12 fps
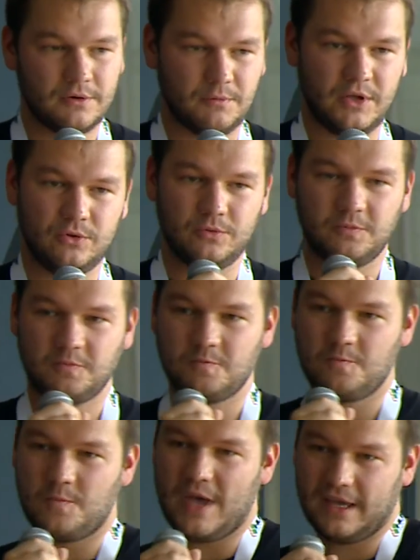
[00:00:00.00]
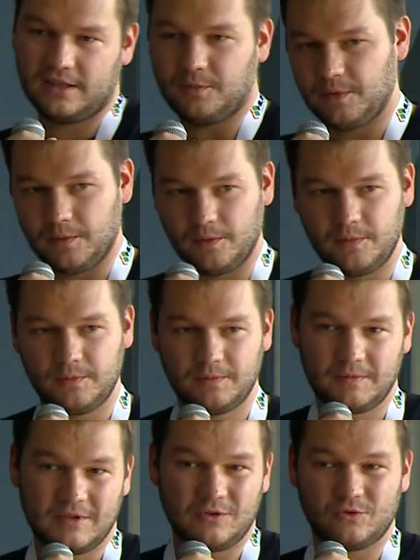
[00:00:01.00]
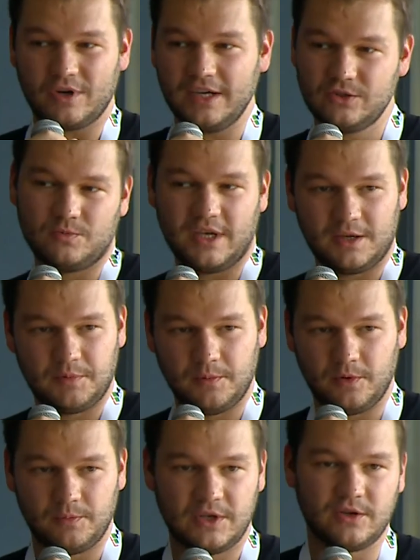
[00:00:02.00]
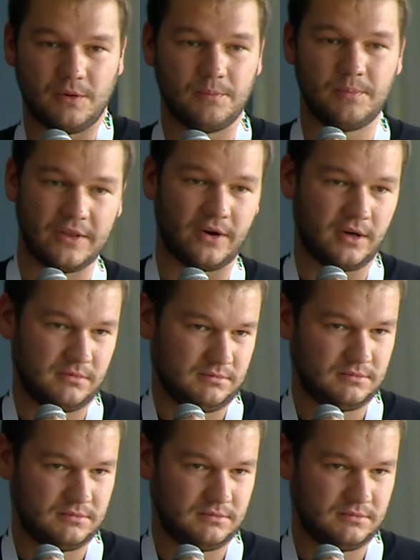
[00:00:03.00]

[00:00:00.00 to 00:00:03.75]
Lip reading: When you make the people, you try to make people become better.